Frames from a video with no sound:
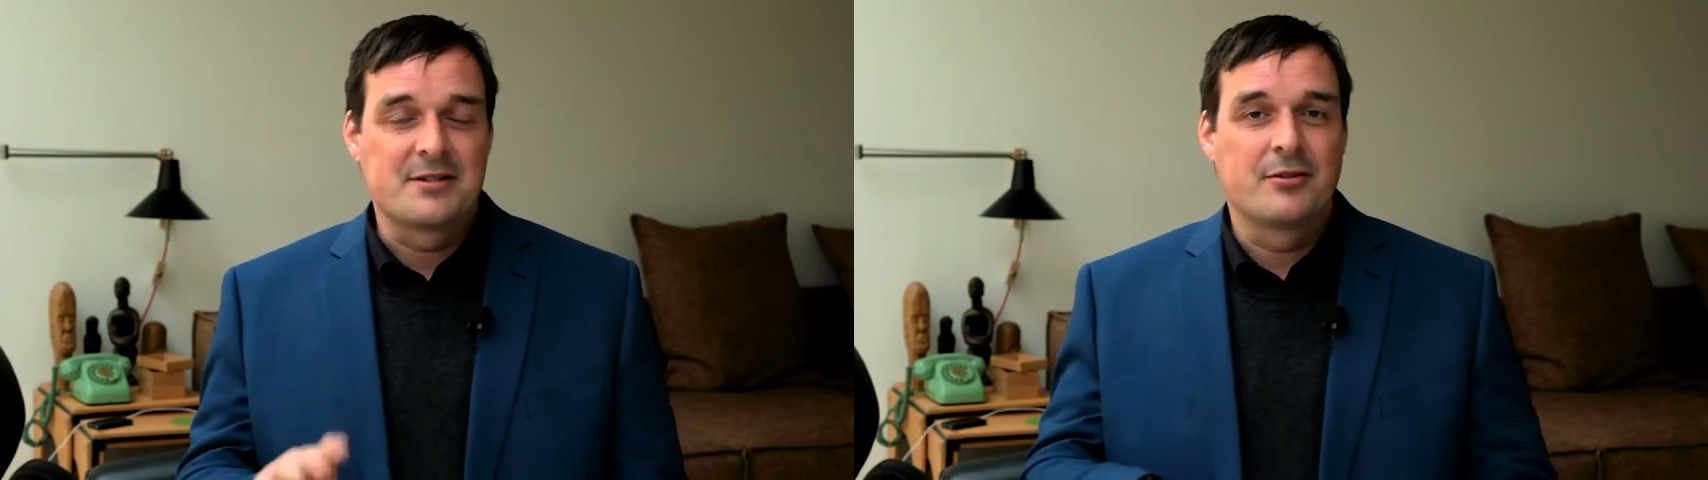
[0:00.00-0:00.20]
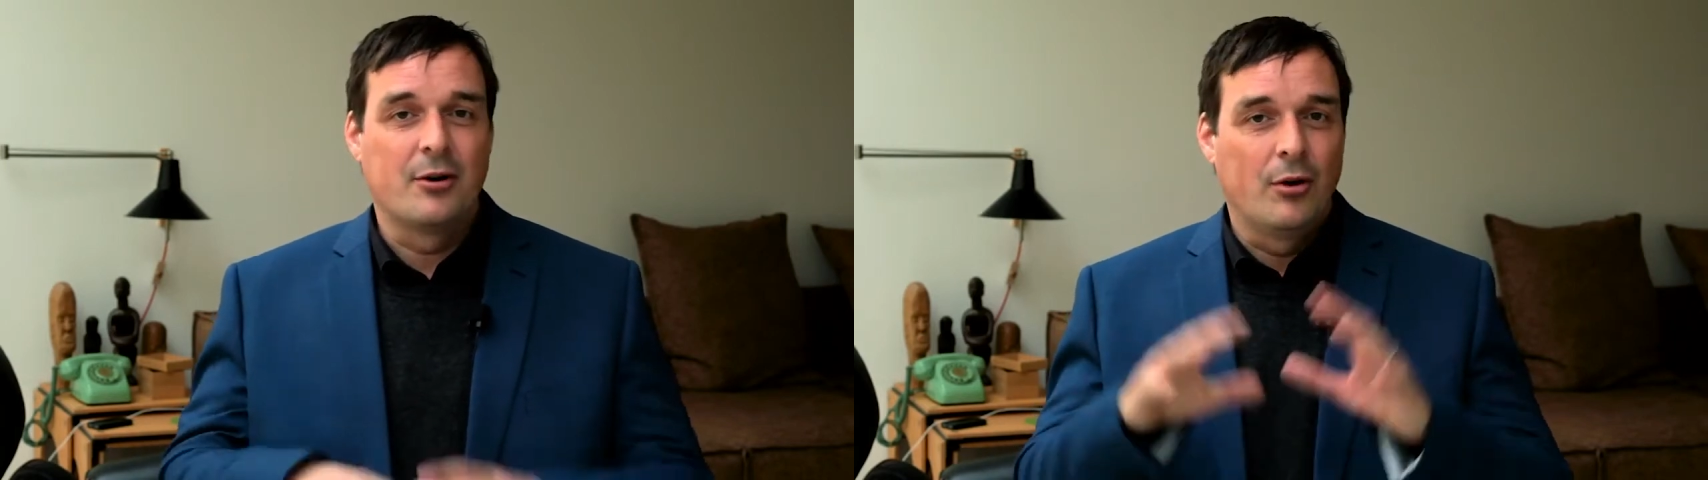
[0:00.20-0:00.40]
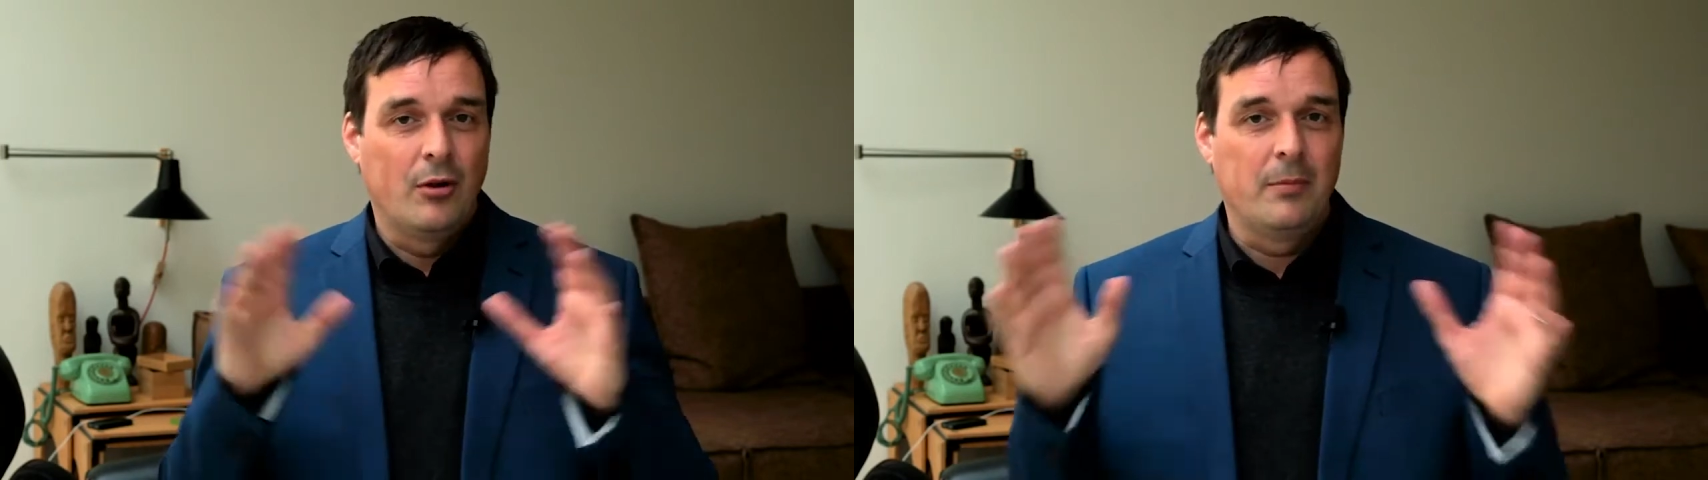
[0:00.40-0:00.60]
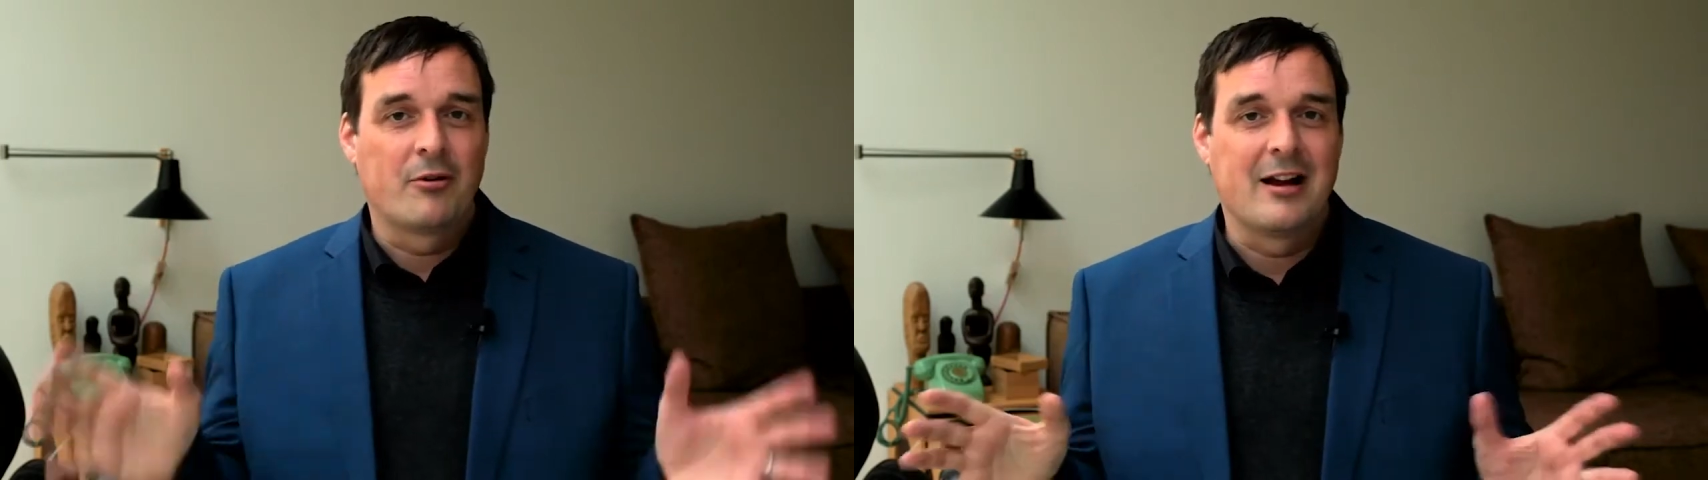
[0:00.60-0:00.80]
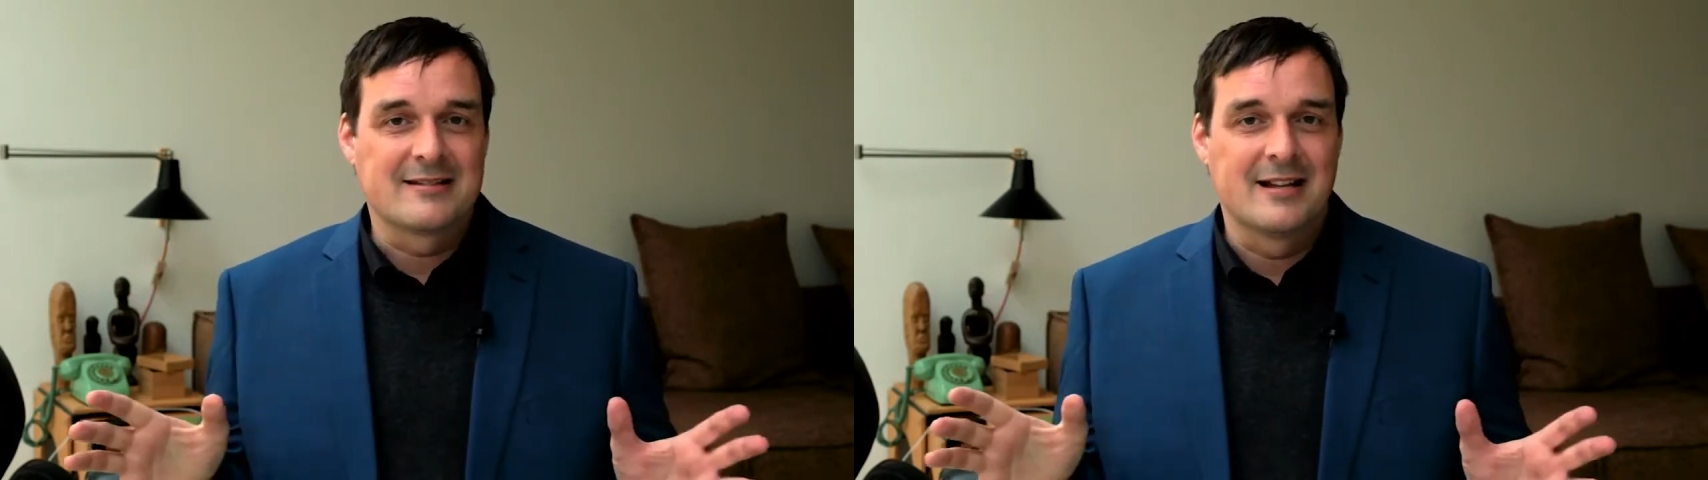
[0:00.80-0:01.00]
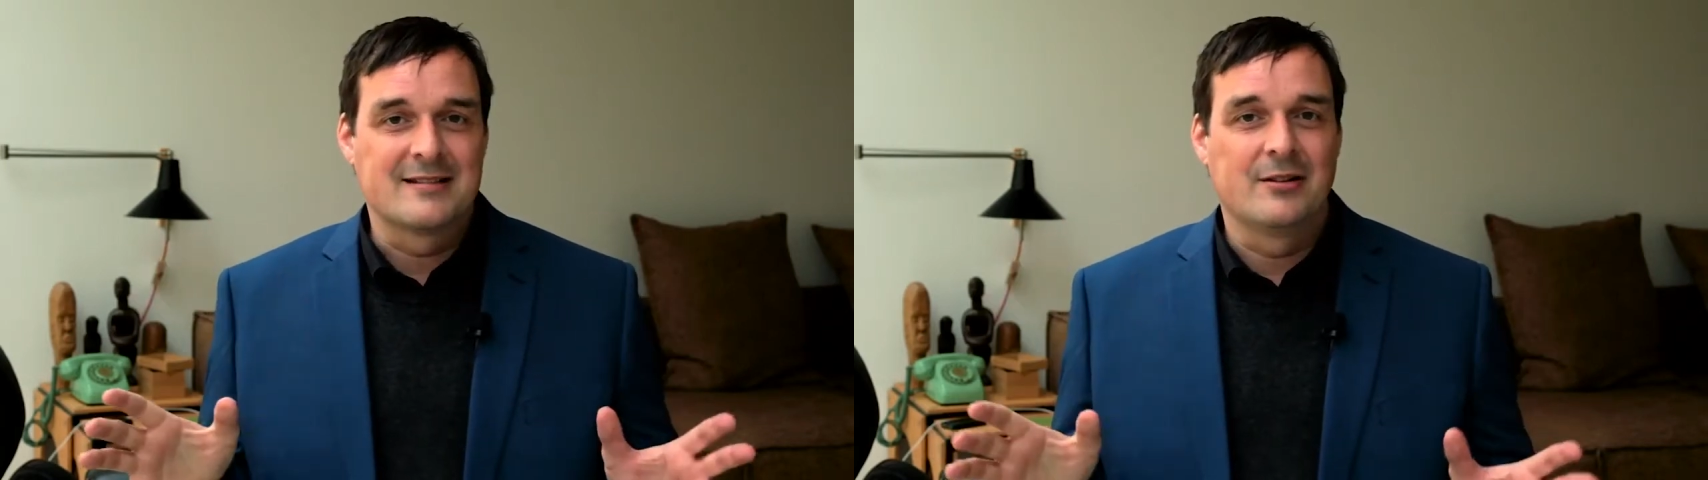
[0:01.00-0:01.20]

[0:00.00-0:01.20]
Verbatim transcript: to the whole process.